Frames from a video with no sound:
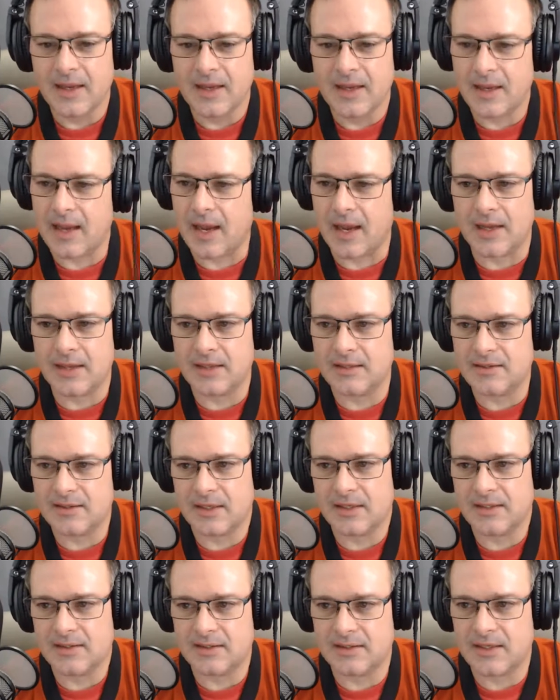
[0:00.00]
Yeah,
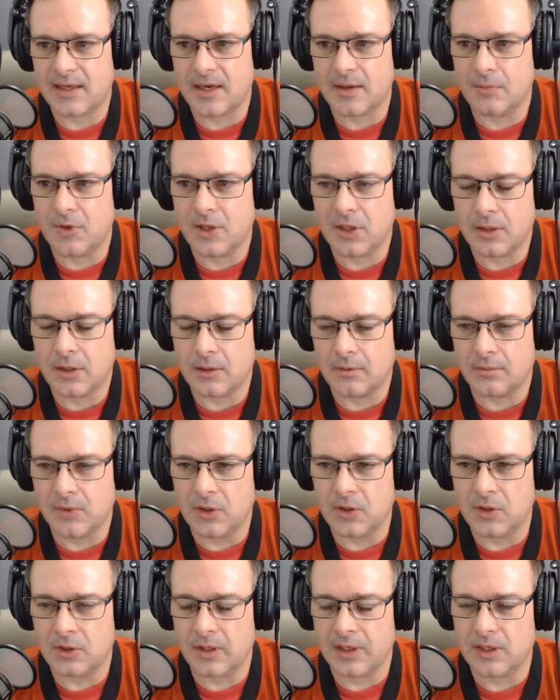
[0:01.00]
it's time.
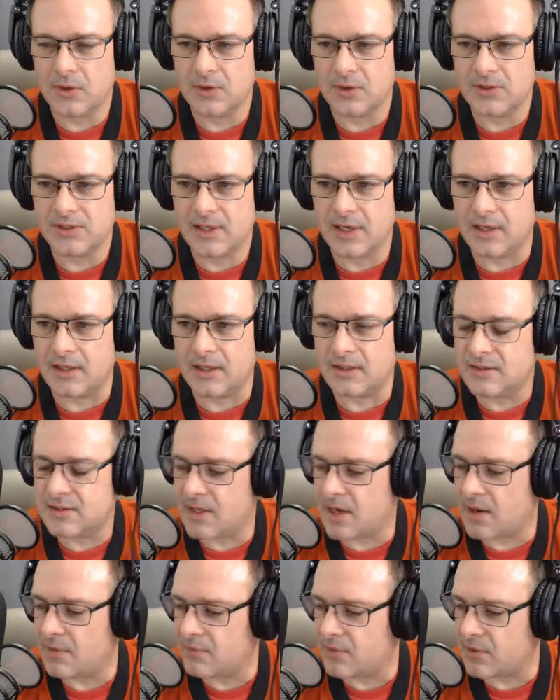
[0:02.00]
Like you were saying, it's
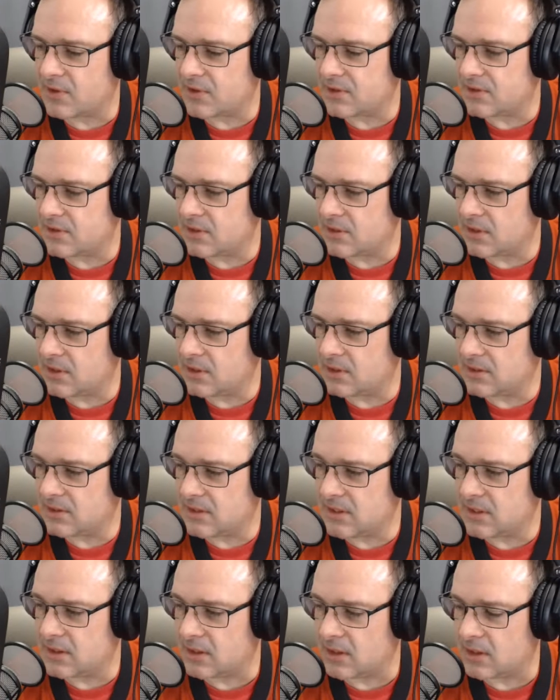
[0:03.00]
time for us to
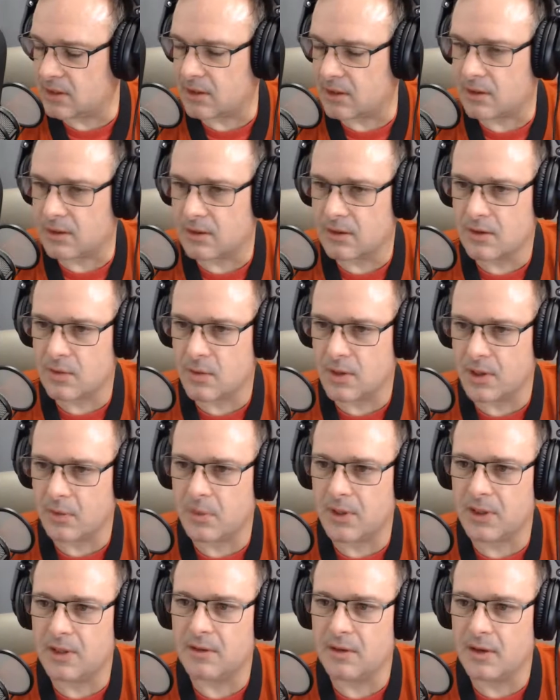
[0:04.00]
declutter quite a
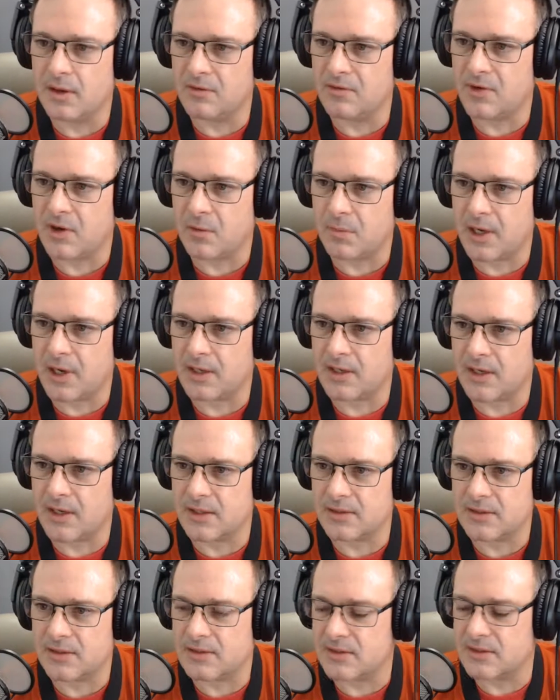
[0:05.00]
bit of our
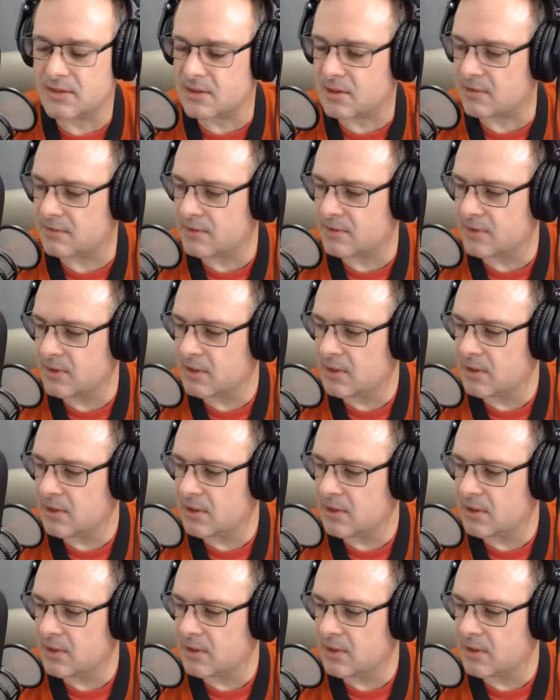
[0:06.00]
podcasting stuff.